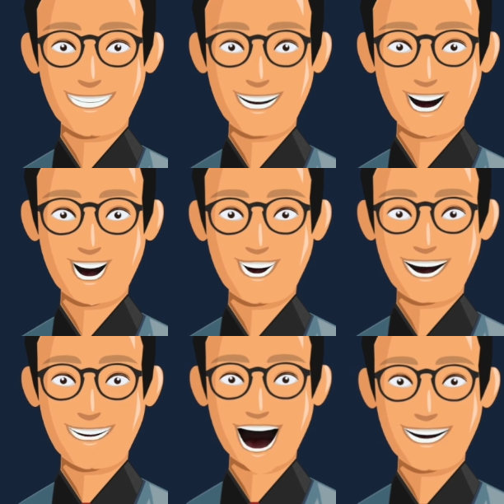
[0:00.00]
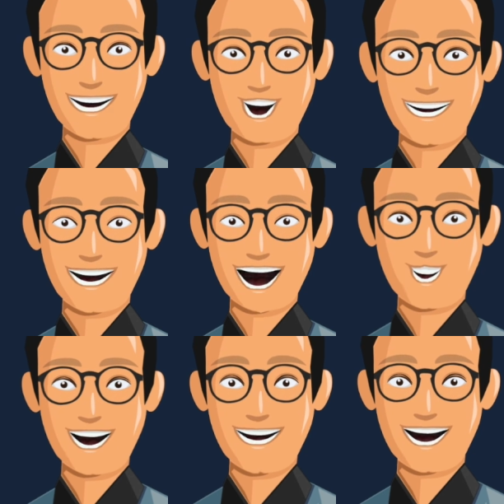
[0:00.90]
Content marketing can be
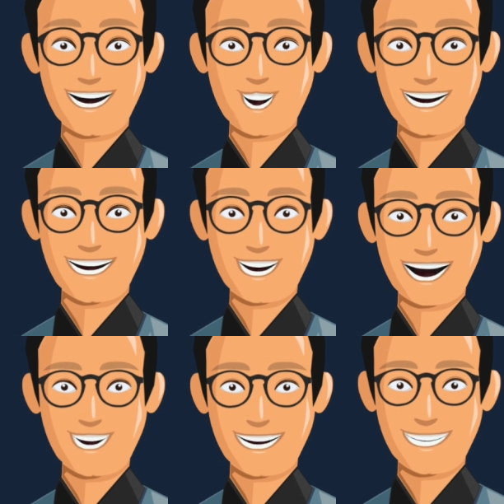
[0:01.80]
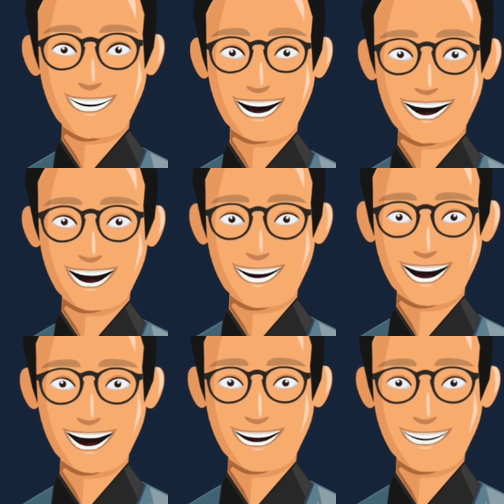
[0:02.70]
used as a tool to educate customers about